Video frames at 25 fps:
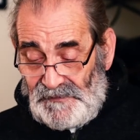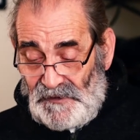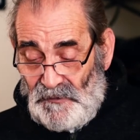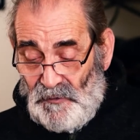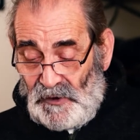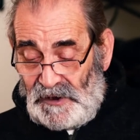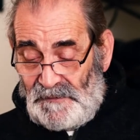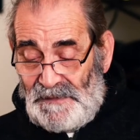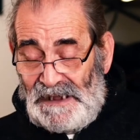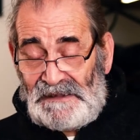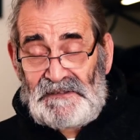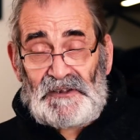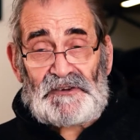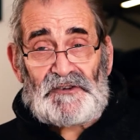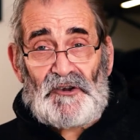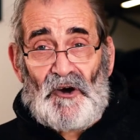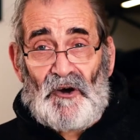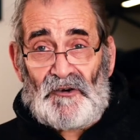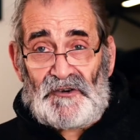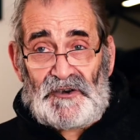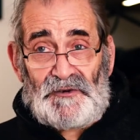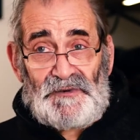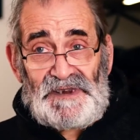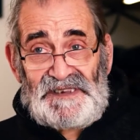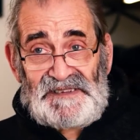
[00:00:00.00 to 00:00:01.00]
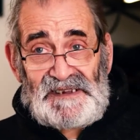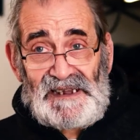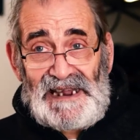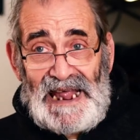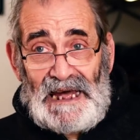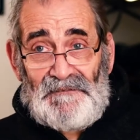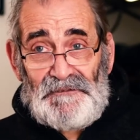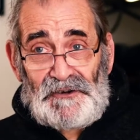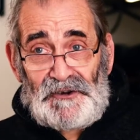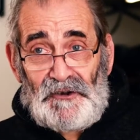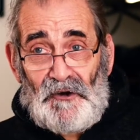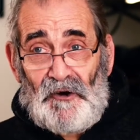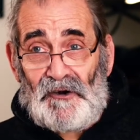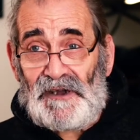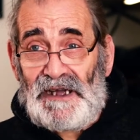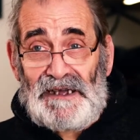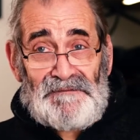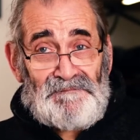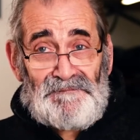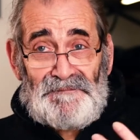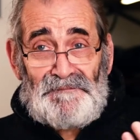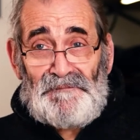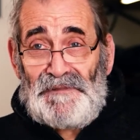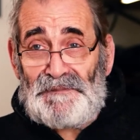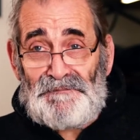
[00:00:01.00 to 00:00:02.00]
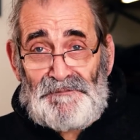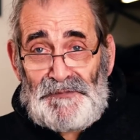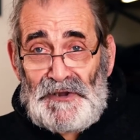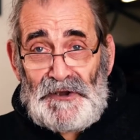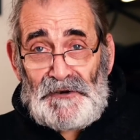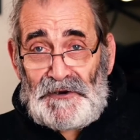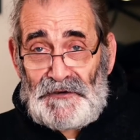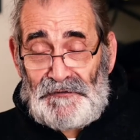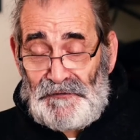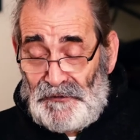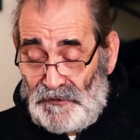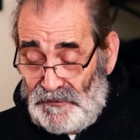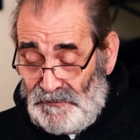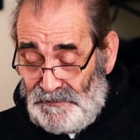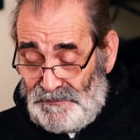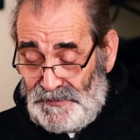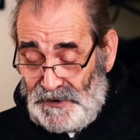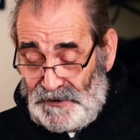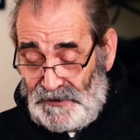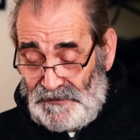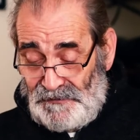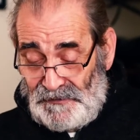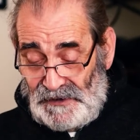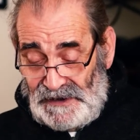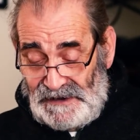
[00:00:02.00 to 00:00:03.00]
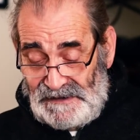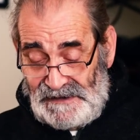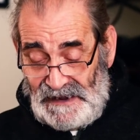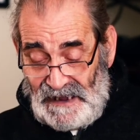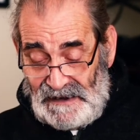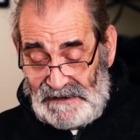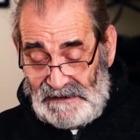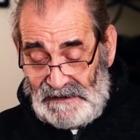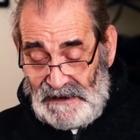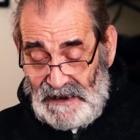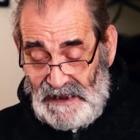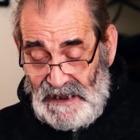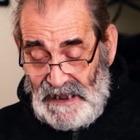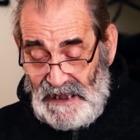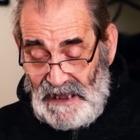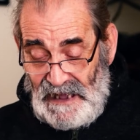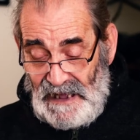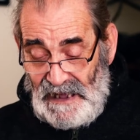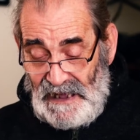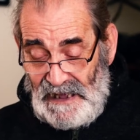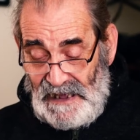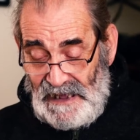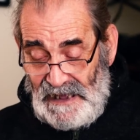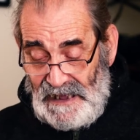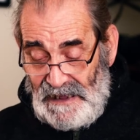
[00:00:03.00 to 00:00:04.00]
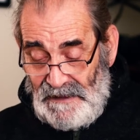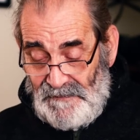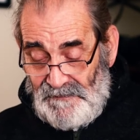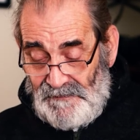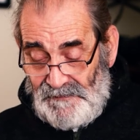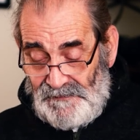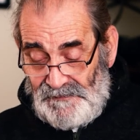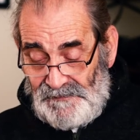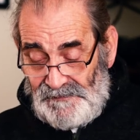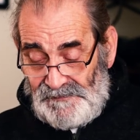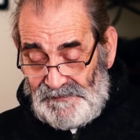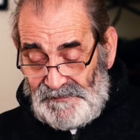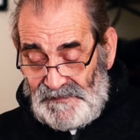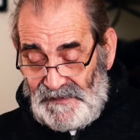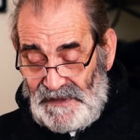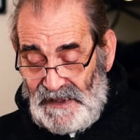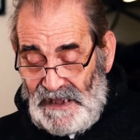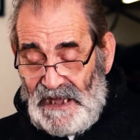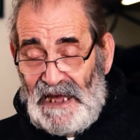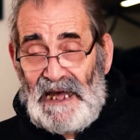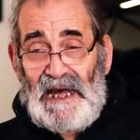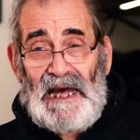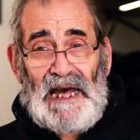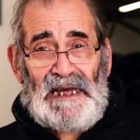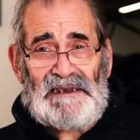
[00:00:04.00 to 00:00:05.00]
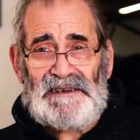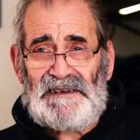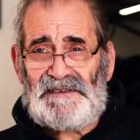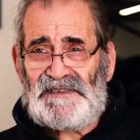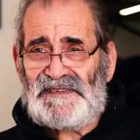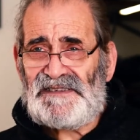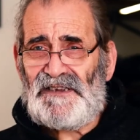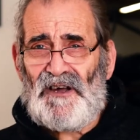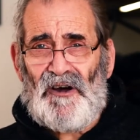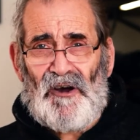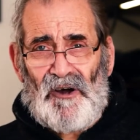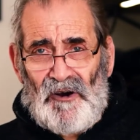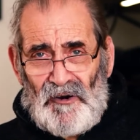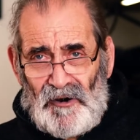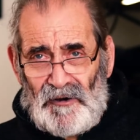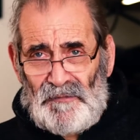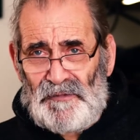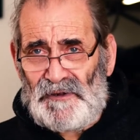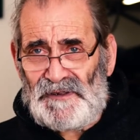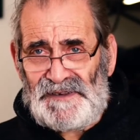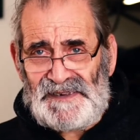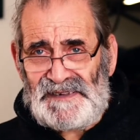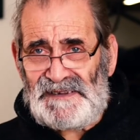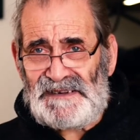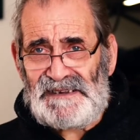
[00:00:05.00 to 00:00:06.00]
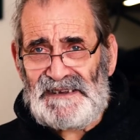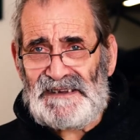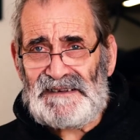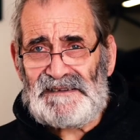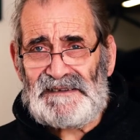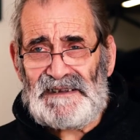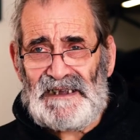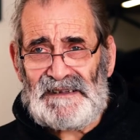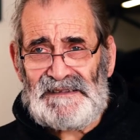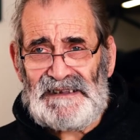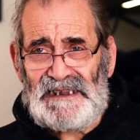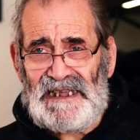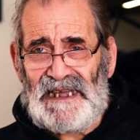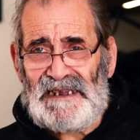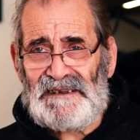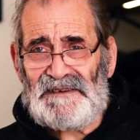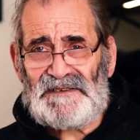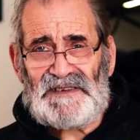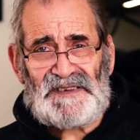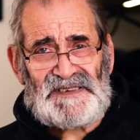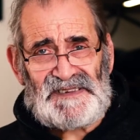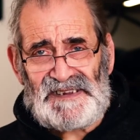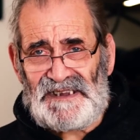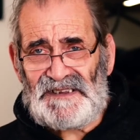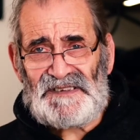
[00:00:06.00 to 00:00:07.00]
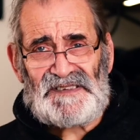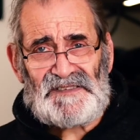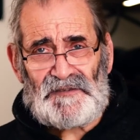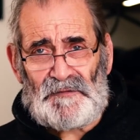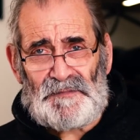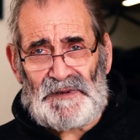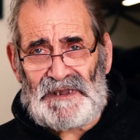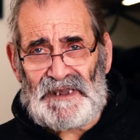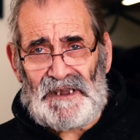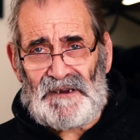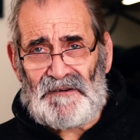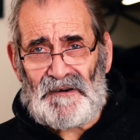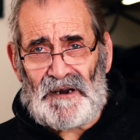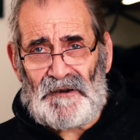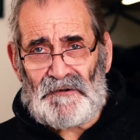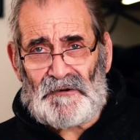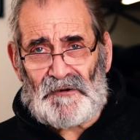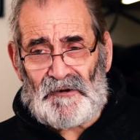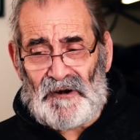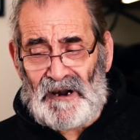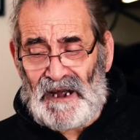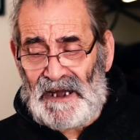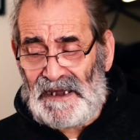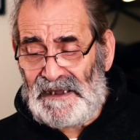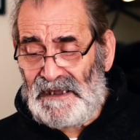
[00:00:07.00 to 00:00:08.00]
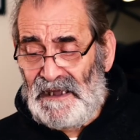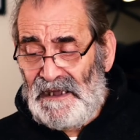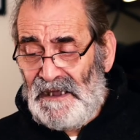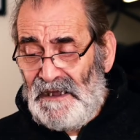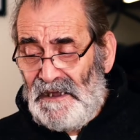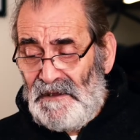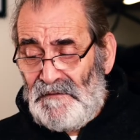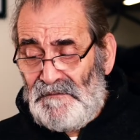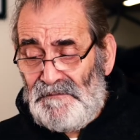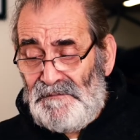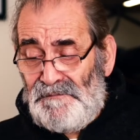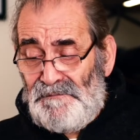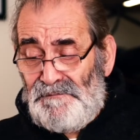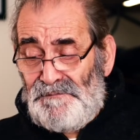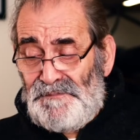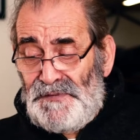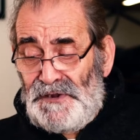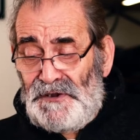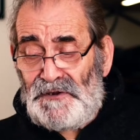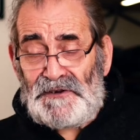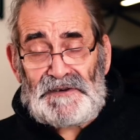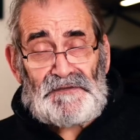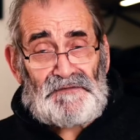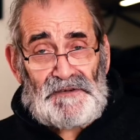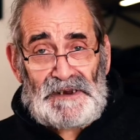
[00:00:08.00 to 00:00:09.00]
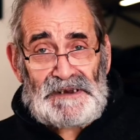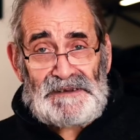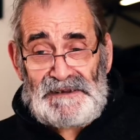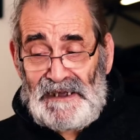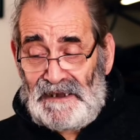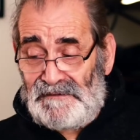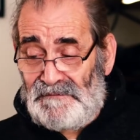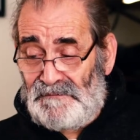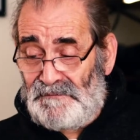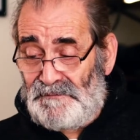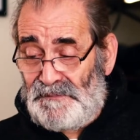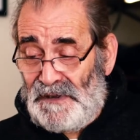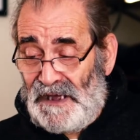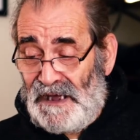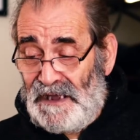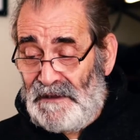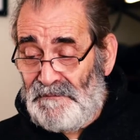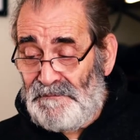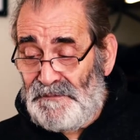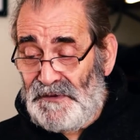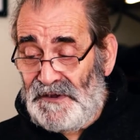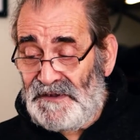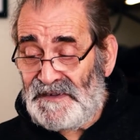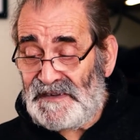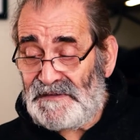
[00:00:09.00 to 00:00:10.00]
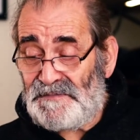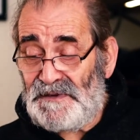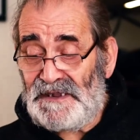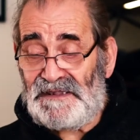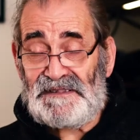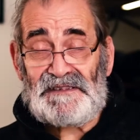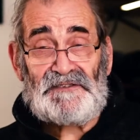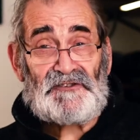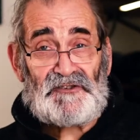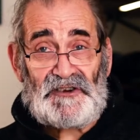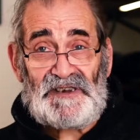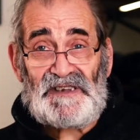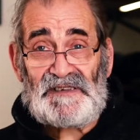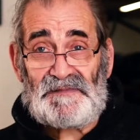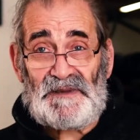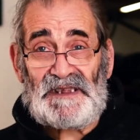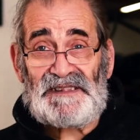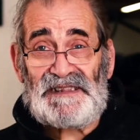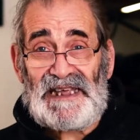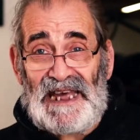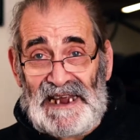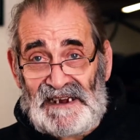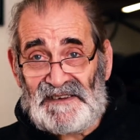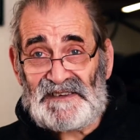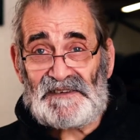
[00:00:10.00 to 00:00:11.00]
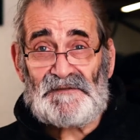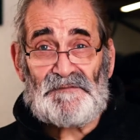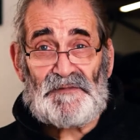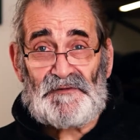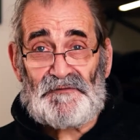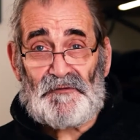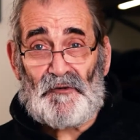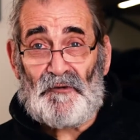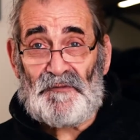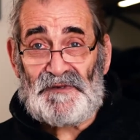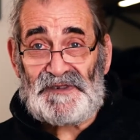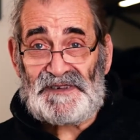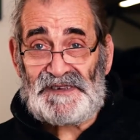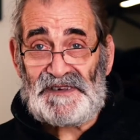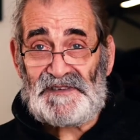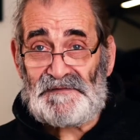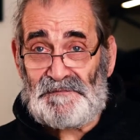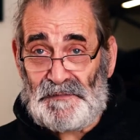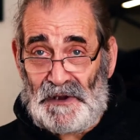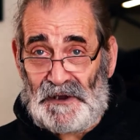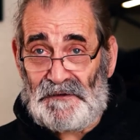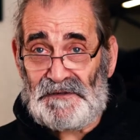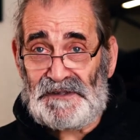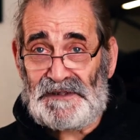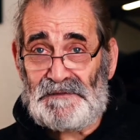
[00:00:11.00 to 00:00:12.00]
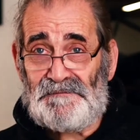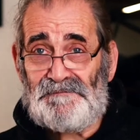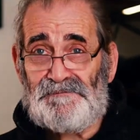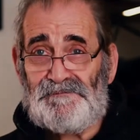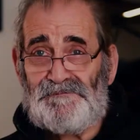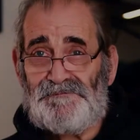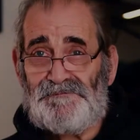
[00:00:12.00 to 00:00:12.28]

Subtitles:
What about the dog? Do we still have a dog? Beautifully done. And it's horrible, isn't it, at the end to see a superhero cry. Beautifully done by Byrne Smith and Gene Smith. Excellent performances, both.